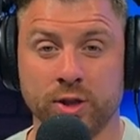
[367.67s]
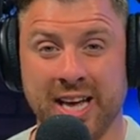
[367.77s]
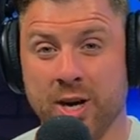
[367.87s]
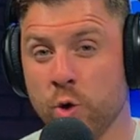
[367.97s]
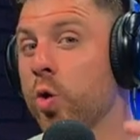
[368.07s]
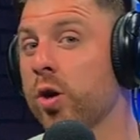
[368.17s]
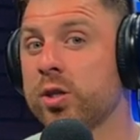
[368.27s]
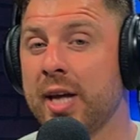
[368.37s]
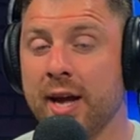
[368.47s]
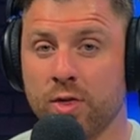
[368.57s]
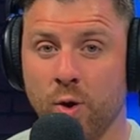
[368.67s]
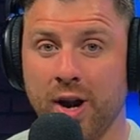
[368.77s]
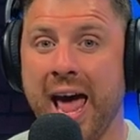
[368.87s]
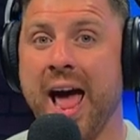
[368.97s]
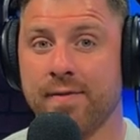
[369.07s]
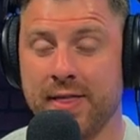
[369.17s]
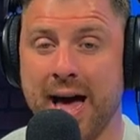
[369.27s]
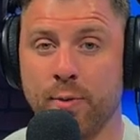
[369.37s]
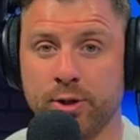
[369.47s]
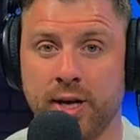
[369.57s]
That New York State thought half of
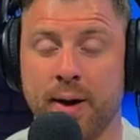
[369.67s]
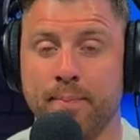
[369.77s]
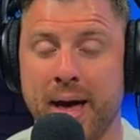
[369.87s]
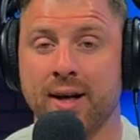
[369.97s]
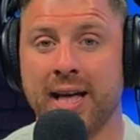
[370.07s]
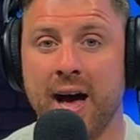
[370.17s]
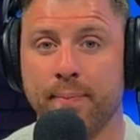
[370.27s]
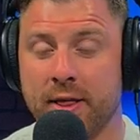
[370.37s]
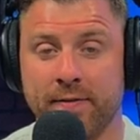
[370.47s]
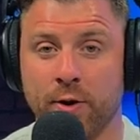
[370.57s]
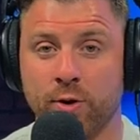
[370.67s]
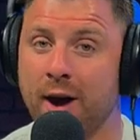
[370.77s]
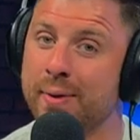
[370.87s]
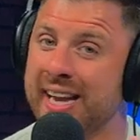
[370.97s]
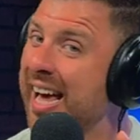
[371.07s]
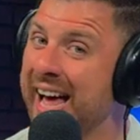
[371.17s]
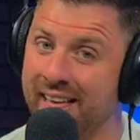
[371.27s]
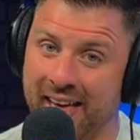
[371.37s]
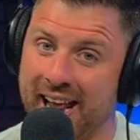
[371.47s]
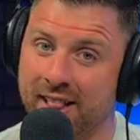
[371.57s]
that was going to get bailed out by the federal government.
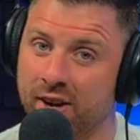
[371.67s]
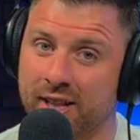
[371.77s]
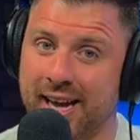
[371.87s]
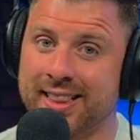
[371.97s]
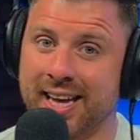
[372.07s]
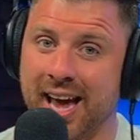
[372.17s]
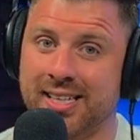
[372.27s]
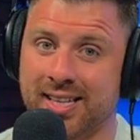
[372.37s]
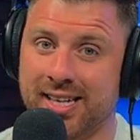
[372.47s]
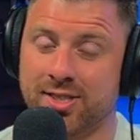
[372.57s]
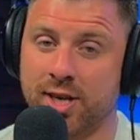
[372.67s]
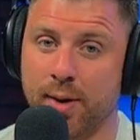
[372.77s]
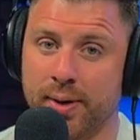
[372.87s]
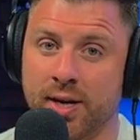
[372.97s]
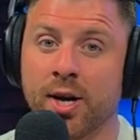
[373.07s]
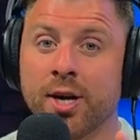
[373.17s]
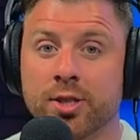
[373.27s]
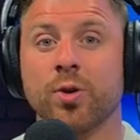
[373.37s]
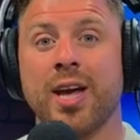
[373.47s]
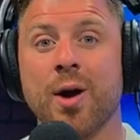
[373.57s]
That ain't looking like the case, ladies and gentlemen.
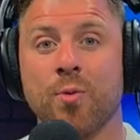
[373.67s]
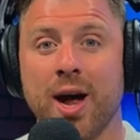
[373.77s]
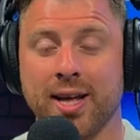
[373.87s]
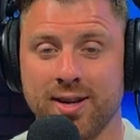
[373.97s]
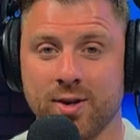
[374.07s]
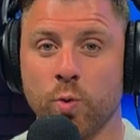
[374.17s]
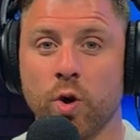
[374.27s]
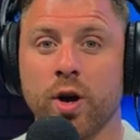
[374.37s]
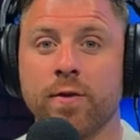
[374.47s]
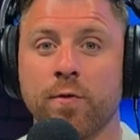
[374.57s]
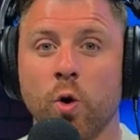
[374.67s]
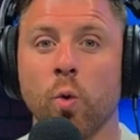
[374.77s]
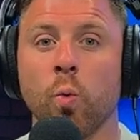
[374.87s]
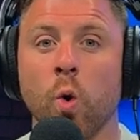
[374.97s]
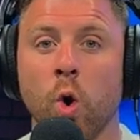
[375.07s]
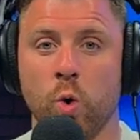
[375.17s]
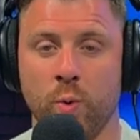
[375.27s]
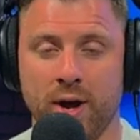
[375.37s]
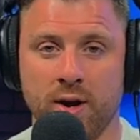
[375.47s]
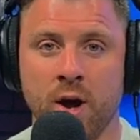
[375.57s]
So get ready. We're in for a
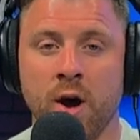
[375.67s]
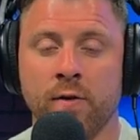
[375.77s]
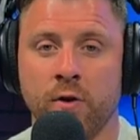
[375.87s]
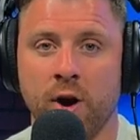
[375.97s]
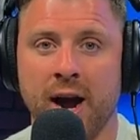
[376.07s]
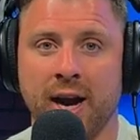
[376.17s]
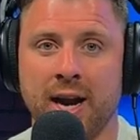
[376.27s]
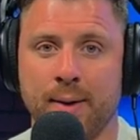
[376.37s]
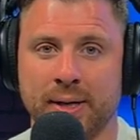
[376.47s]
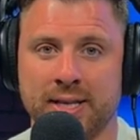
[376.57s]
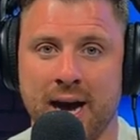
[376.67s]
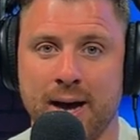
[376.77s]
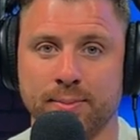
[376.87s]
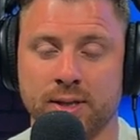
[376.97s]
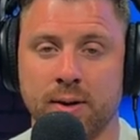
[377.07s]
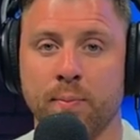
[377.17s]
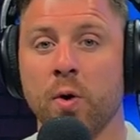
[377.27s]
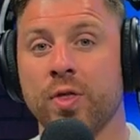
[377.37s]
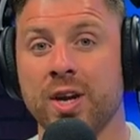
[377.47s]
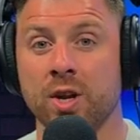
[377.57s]
whirlwind for our economic times,
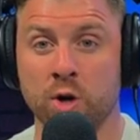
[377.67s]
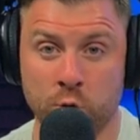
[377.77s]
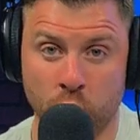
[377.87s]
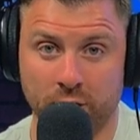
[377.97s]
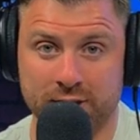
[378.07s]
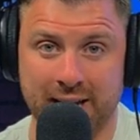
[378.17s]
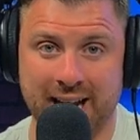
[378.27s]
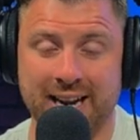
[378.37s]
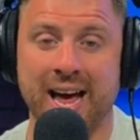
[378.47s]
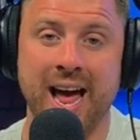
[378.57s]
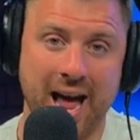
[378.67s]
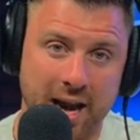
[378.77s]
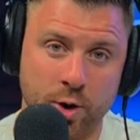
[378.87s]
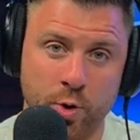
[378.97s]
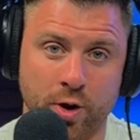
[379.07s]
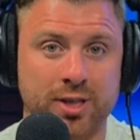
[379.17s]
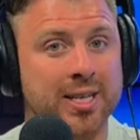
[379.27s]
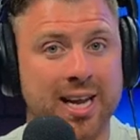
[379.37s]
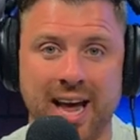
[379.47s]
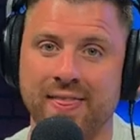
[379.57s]
both in New York State and New York
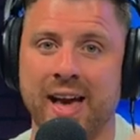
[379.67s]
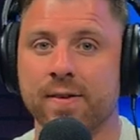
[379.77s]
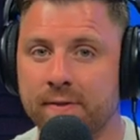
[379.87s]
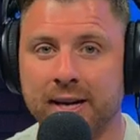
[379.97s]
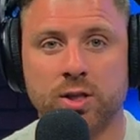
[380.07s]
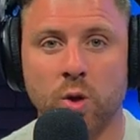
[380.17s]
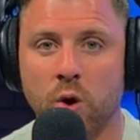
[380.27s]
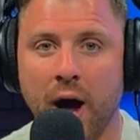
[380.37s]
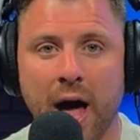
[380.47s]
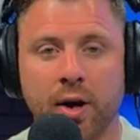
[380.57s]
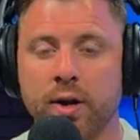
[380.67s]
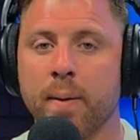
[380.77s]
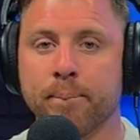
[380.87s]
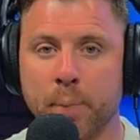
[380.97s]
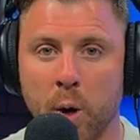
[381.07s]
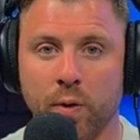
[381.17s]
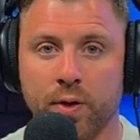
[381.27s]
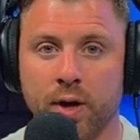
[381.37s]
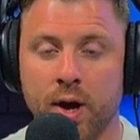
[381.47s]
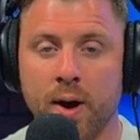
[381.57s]
City. And that affects Long Island
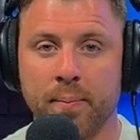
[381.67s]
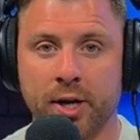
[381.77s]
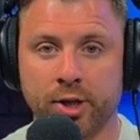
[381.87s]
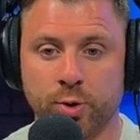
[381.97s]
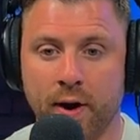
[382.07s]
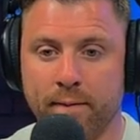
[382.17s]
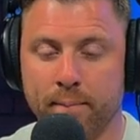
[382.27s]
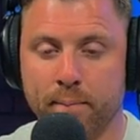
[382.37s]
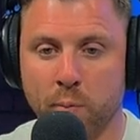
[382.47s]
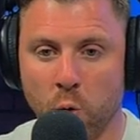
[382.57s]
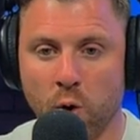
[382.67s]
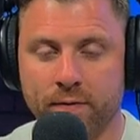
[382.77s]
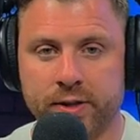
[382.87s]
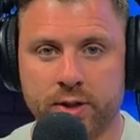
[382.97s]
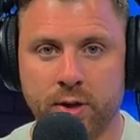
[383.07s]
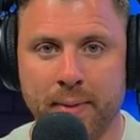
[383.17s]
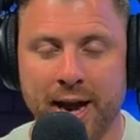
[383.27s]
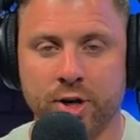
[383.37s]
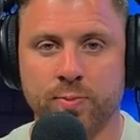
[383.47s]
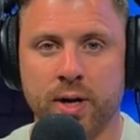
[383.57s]
both, because you have poor fiscal
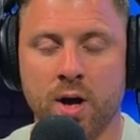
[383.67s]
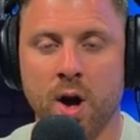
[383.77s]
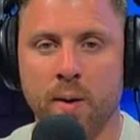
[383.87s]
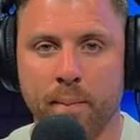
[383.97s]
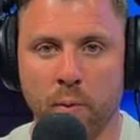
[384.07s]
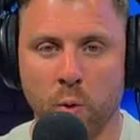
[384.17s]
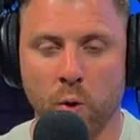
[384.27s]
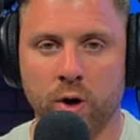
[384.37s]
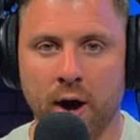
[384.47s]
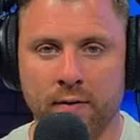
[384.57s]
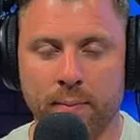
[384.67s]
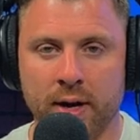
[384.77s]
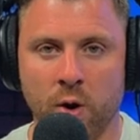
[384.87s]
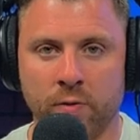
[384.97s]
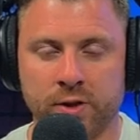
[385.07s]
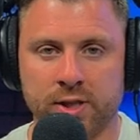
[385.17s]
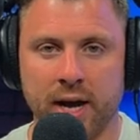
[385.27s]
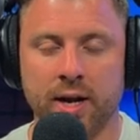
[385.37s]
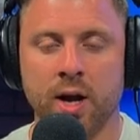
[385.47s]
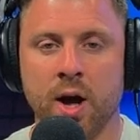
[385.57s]
management, poor government
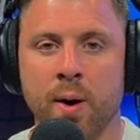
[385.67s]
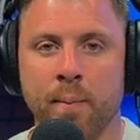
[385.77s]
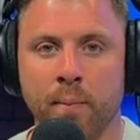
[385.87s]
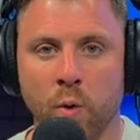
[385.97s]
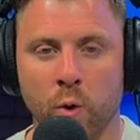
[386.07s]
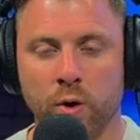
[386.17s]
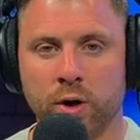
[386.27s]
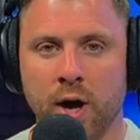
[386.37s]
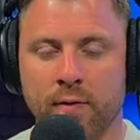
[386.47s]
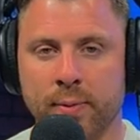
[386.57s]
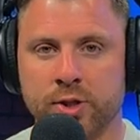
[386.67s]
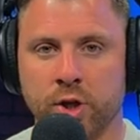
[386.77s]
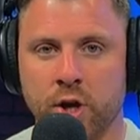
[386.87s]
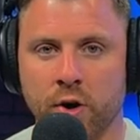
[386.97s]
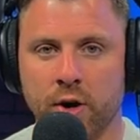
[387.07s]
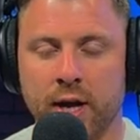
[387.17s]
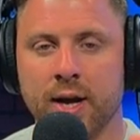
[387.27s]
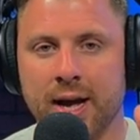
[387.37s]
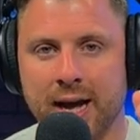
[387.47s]
oversight, poor government security.